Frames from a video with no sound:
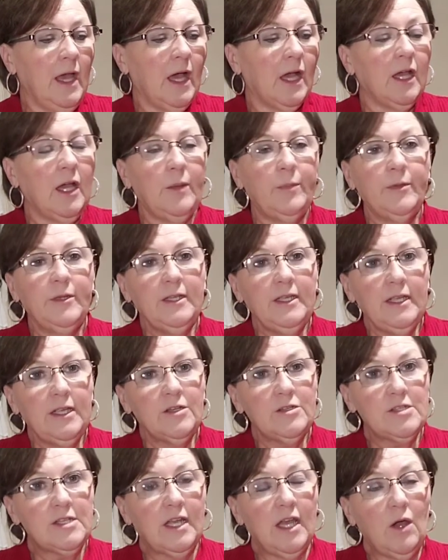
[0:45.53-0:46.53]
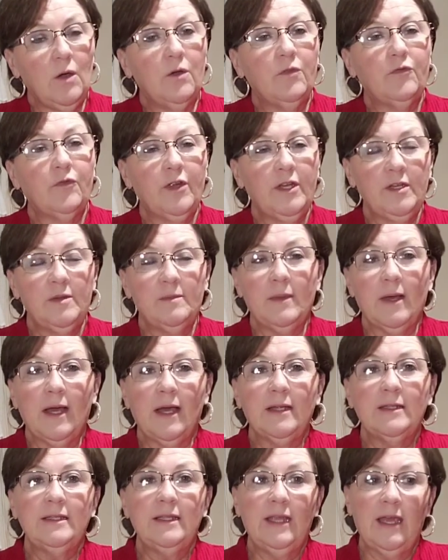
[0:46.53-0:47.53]
A couple of years ago, a friend of
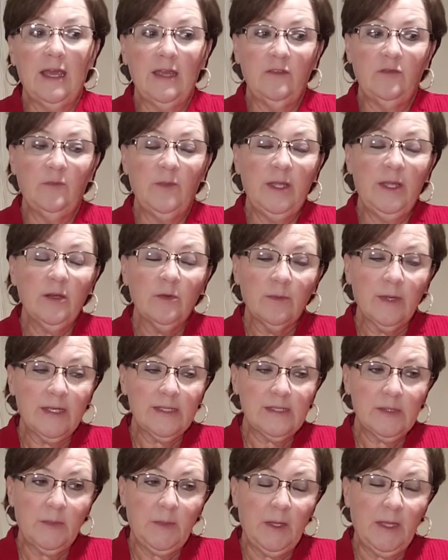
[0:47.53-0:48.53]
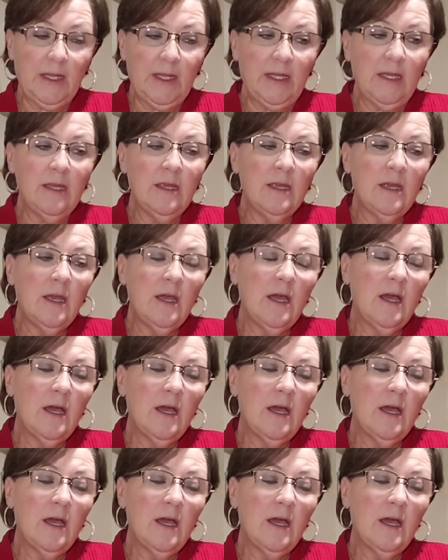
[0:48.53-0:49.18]
mine gave me a recipe